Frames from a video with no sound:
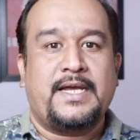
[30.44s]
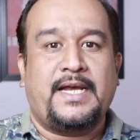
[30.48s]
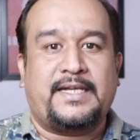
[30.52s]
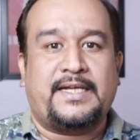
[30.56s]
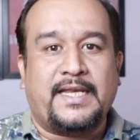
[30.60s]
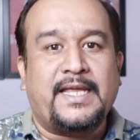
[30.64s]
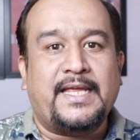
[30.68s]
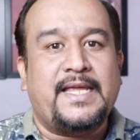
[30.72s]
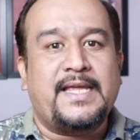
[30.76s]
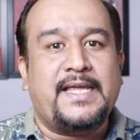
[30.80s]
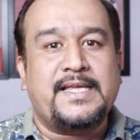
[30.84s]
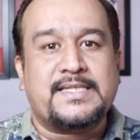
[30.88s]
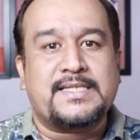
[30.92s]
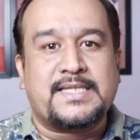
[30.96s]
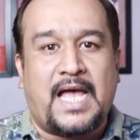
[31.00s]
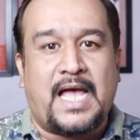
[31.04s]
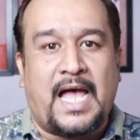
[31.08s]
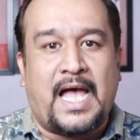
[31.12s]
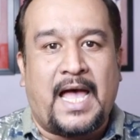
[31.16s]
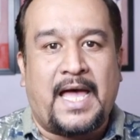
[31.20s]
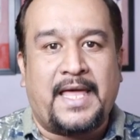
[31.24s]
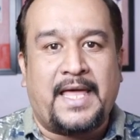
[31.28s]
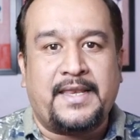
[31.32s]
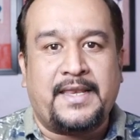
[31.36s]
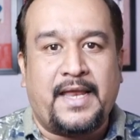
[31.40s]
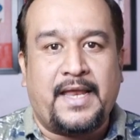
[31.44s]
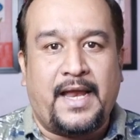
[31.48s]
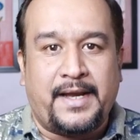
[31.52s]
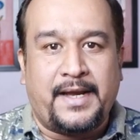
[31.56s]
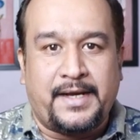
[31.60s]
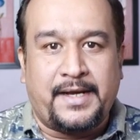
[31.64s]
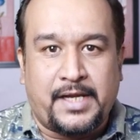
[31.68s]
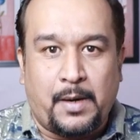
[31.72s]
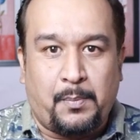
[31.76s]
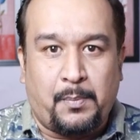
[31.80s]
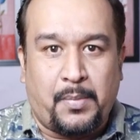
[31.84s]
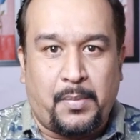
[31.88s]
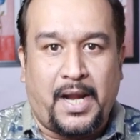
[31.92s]
It is an
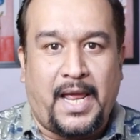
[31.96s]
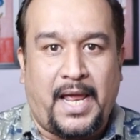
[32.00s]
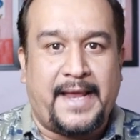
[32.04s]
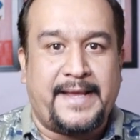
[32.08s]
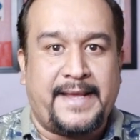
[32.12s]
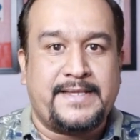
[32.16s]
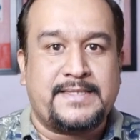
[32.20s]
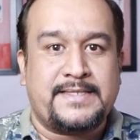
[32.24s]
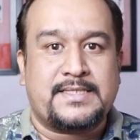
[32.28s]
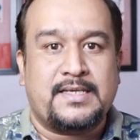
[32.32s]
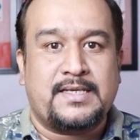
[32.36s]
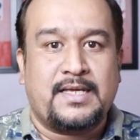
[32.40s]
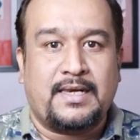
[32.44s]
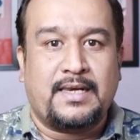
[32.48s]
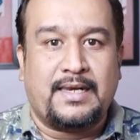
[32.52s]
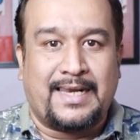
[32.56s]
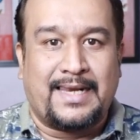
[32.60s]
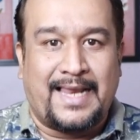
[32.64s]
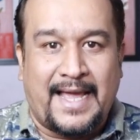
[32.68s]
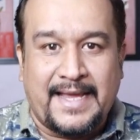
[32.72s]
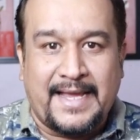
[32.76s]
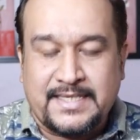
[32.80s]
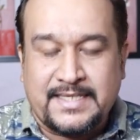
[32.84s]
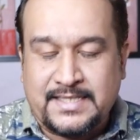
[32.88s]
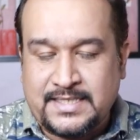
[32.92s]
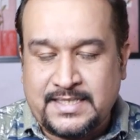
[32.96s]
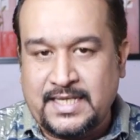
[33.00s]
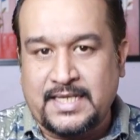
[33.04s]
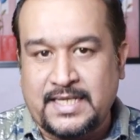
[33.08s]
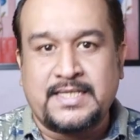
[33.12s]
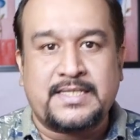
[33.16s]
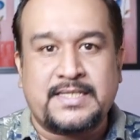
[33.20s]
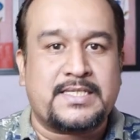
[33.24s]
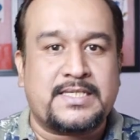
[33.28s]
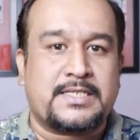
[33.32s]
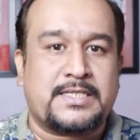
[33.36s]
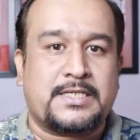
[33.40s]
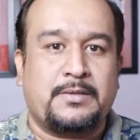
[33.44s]
enterprise
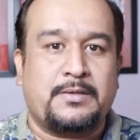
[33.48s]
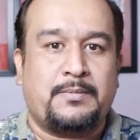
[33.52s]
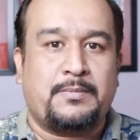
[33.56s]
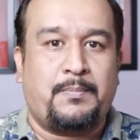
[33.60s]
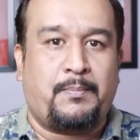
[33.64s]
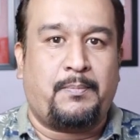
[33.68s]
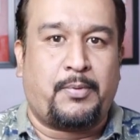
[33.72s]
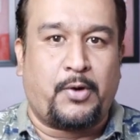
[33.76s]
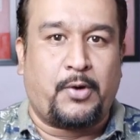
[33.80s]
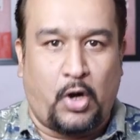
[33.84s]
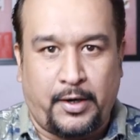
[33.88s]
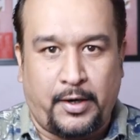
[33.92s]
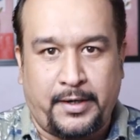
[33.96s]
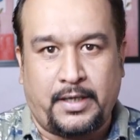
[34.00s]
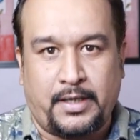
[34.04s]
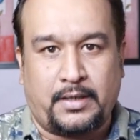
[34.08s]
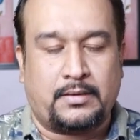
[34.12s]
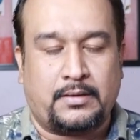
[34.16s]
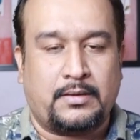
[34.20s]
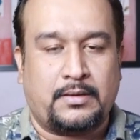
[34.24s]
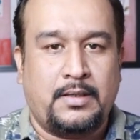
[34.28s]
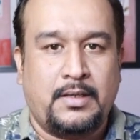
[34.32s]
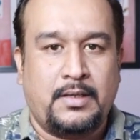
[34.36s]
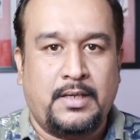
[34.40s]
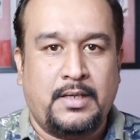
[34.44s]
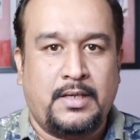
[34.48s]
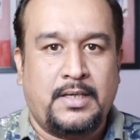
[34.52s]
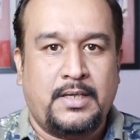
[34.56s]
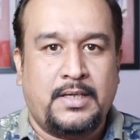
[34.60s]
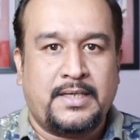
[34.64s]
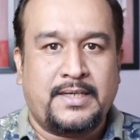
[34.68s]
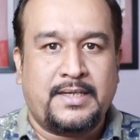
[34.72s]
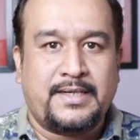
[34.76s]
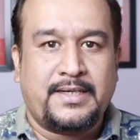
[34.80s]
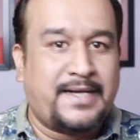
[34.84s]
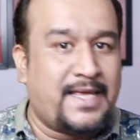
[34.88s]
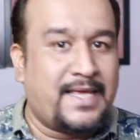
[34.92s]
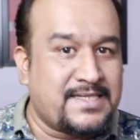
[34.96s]
licensed product.
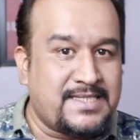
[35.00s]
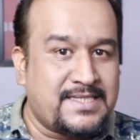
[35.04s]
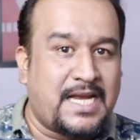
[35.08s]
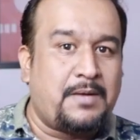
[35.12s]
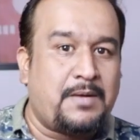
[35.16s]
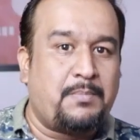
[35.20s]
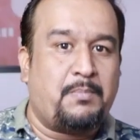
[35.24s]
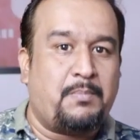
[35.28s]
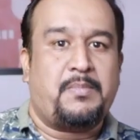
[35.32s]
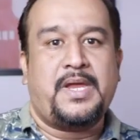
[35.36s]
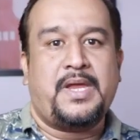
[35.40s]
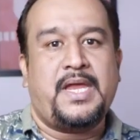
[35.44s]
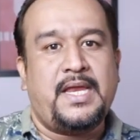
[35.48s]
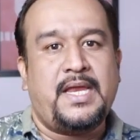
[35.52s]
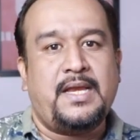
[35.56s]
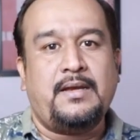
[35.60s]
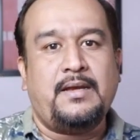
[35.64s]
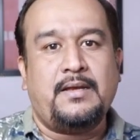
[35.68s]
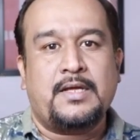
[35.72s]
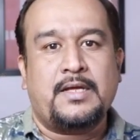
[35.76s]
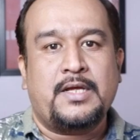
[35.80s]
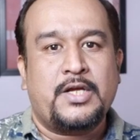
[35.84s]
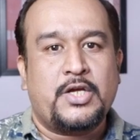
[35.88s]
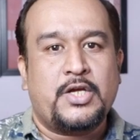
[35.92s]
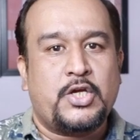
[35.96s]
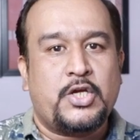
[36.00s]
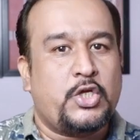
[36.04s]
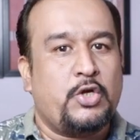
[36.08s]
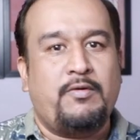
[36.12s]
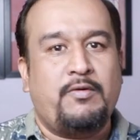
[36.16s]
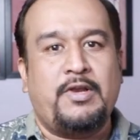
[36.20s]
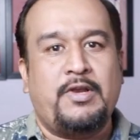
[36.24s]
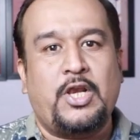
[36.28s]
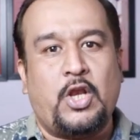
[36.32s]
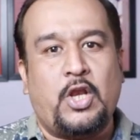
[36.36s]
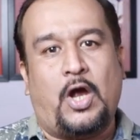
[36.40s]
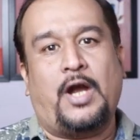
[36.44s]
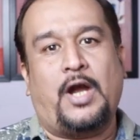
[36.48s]
Does that mean you
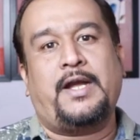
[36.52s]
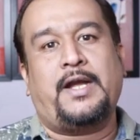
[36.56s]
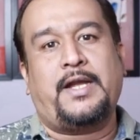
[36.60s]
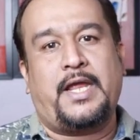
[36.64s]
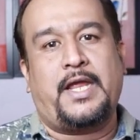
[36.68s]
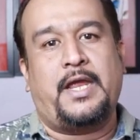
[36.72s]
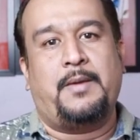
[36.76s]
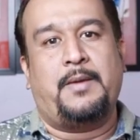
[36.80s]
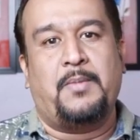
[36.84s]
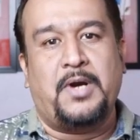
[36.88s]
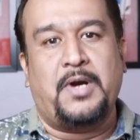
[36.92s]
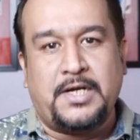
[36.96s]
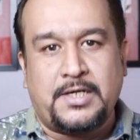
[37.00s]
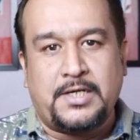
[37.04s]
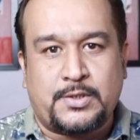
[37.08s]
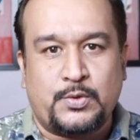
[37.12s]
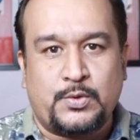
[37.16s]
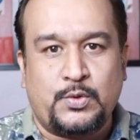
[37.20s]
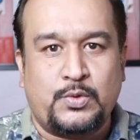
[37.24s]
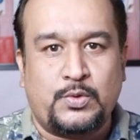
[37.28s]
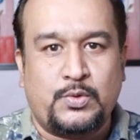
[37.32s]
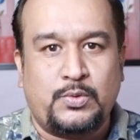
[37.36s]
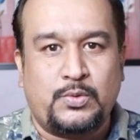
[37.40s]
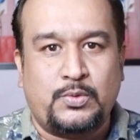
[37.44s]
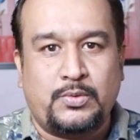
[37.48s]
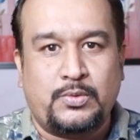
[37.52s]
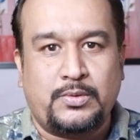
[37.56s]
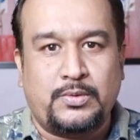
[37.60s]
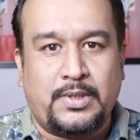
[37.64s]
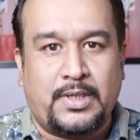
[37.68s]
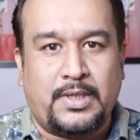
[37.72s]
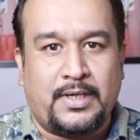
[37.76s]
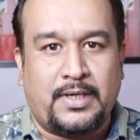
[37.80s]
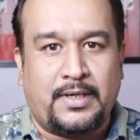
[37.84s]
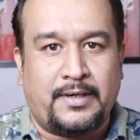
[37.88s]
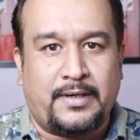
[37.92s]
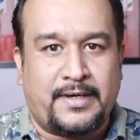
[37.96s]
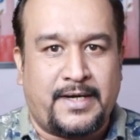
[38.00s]
will not able to
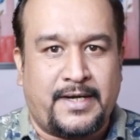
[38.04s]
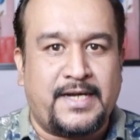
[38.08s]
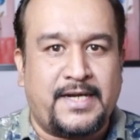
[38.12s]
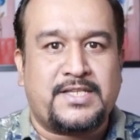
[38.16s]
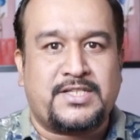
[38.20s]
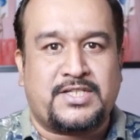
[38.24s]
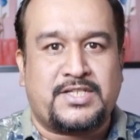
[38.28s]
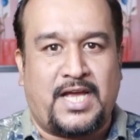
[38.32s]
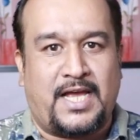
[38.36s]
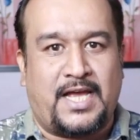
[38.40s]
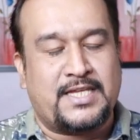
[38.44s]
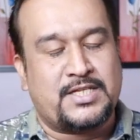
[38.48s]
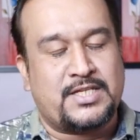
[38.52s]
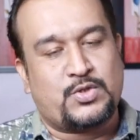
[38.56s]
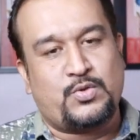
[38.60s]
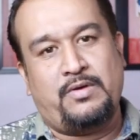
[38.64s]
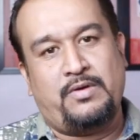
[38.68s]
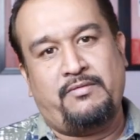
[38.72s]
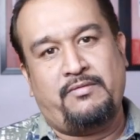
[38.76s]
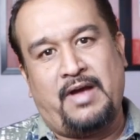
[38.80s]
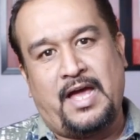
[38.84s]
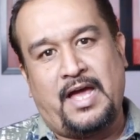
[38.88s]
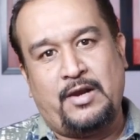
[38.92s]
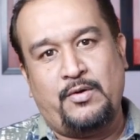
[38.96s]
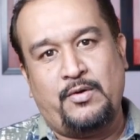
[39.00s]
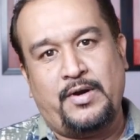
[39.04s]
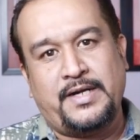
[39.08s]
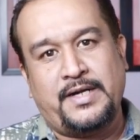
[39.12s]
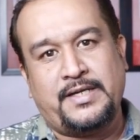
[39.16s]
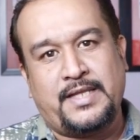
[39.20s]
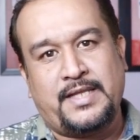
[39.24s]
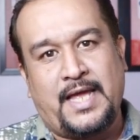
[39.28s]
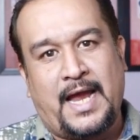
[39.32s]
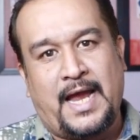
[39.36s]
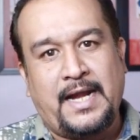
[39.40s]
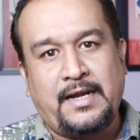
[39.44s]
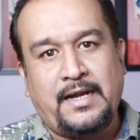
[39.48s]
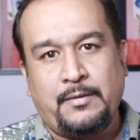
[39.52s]
get chance to
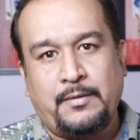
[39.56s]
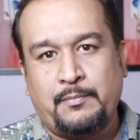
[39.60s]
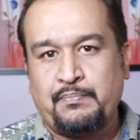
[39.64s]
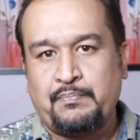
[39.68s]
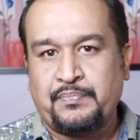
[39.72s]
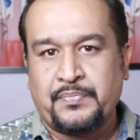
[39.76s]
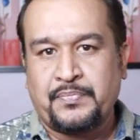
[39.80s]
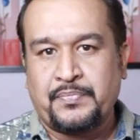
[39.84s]
evaluate that?